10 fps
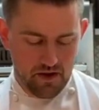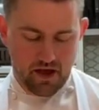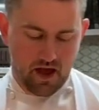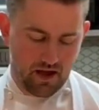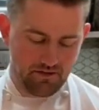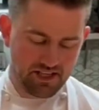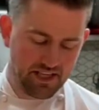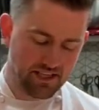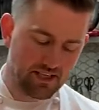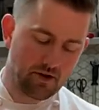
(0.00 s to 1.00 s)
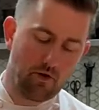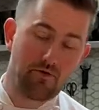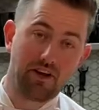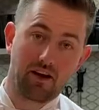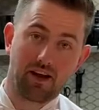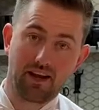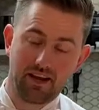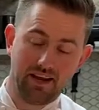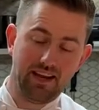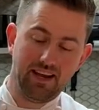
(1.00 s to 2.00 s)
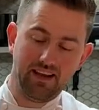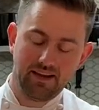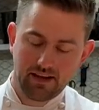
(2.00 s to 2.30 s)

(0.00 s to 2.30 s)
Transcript: Uh, this is confit duck leg in here.